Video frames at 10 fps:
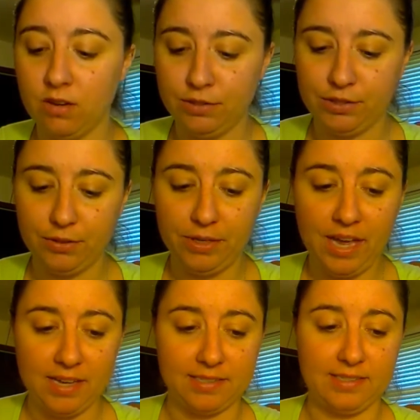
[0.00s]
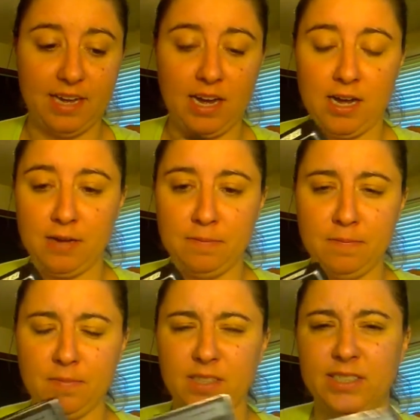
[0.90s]
So yes,
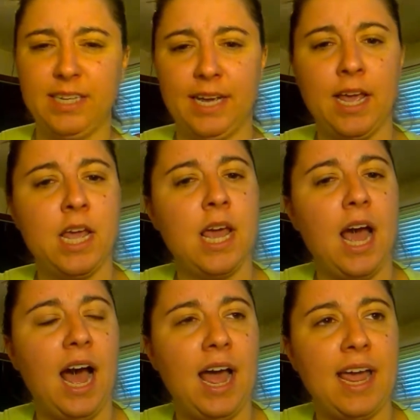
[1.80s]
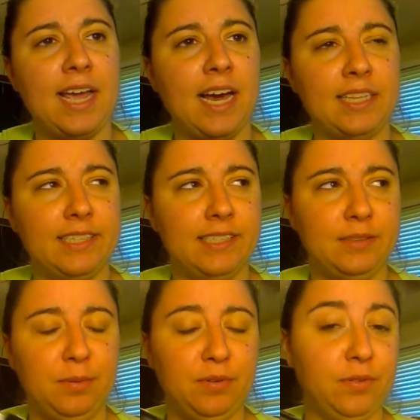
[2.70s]
let's see. I got
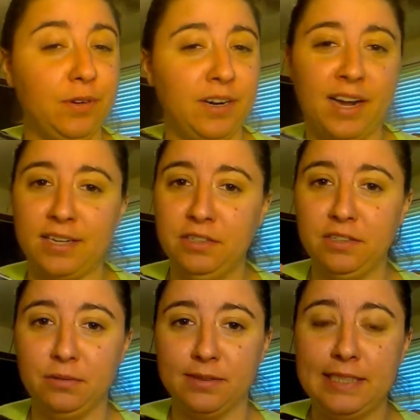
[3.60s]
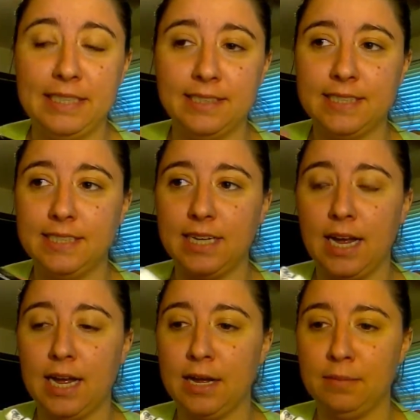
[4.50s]
this before it actually released.
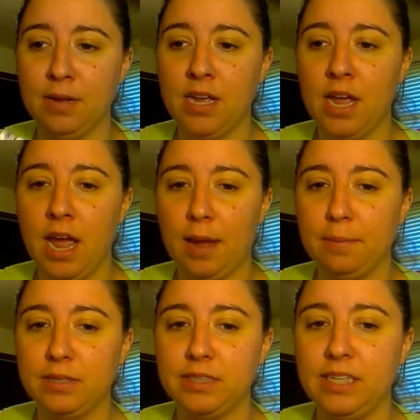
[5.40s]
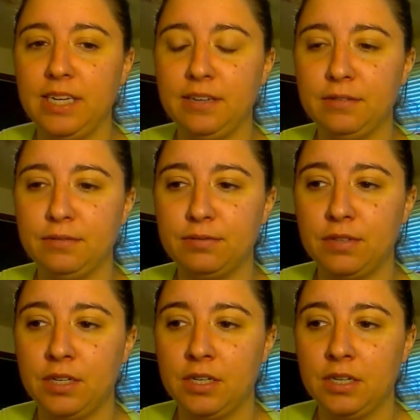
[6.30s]
I believe,
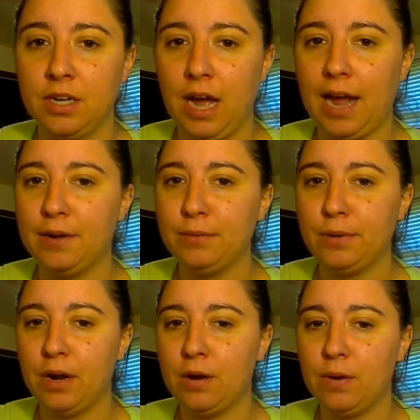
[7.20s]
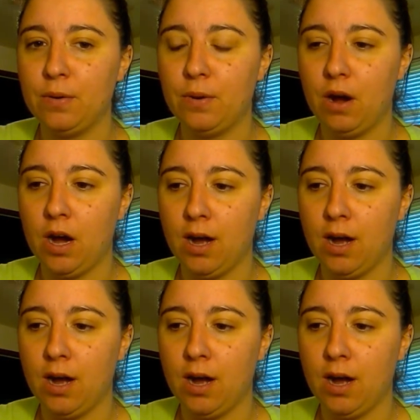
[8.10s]
I don't know,